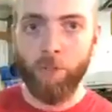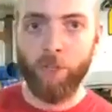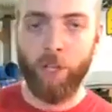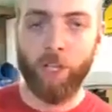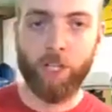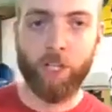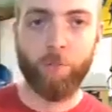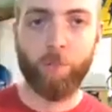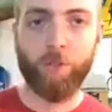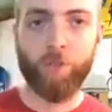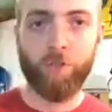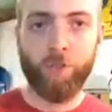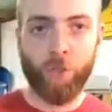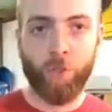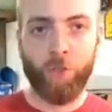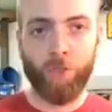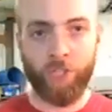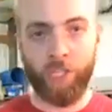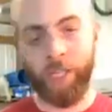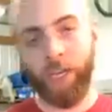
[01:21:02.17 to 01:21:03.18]
customers do
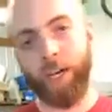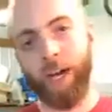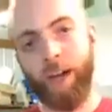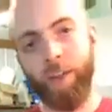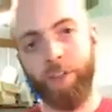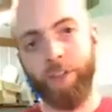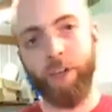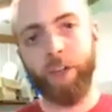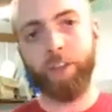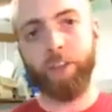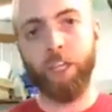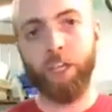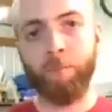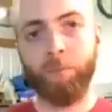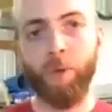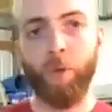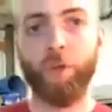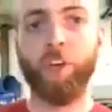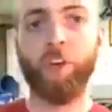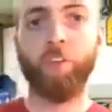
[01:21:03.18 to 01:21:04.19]
see it. I think the
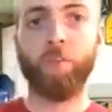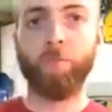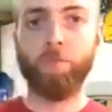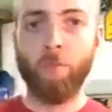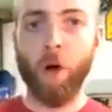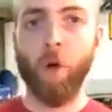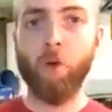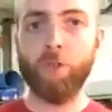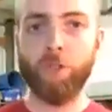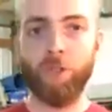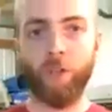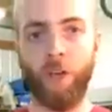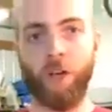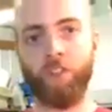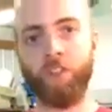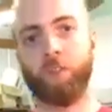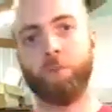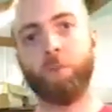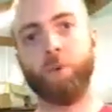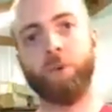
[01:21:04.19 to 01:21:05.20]
ability of most
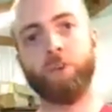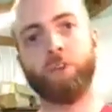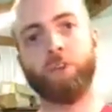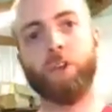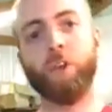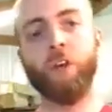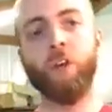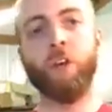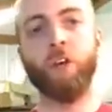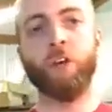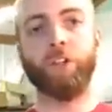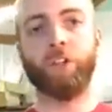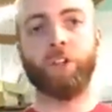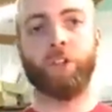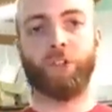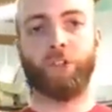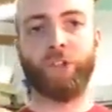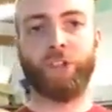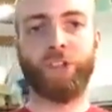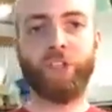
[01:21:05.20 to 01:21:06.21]
customers
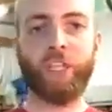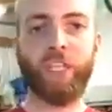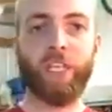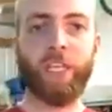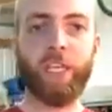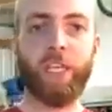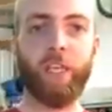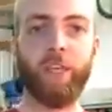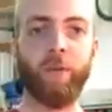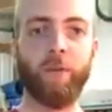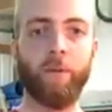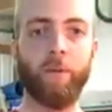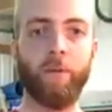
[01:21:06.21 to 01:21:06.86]
to see,